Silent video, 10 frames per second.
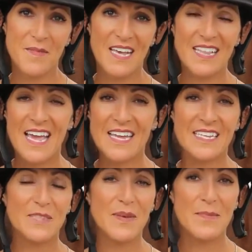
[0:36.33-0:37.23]
Elaine
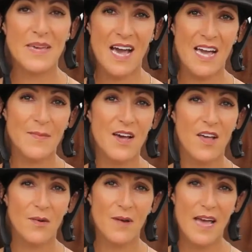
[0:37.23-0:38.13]
has been behind me
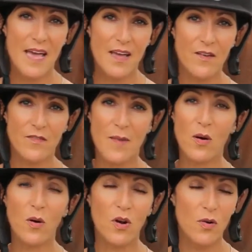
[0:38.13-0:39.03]
all the way for my
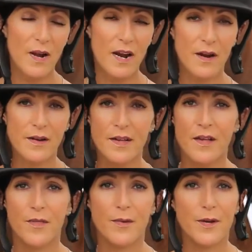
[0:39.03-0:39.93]
whole career,
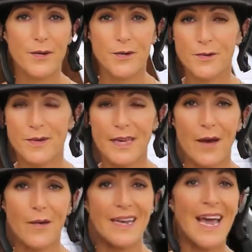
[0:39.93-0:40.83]
through, you
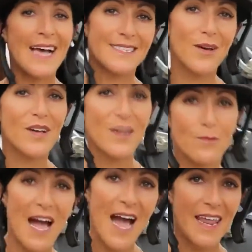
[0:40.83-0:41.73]
know, not so good
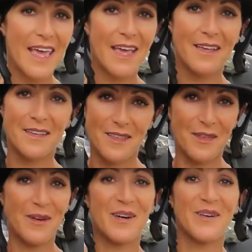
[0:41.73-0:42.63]
riding,
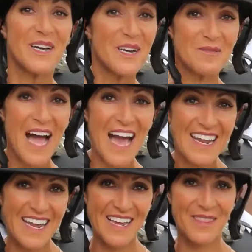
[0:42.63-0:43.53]
through good
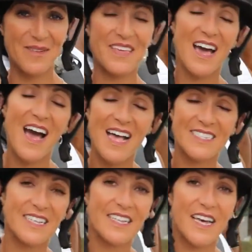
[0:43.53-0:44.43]
riding, through the
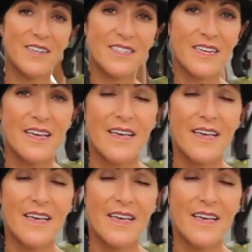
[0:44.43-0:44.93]
highs and the lows.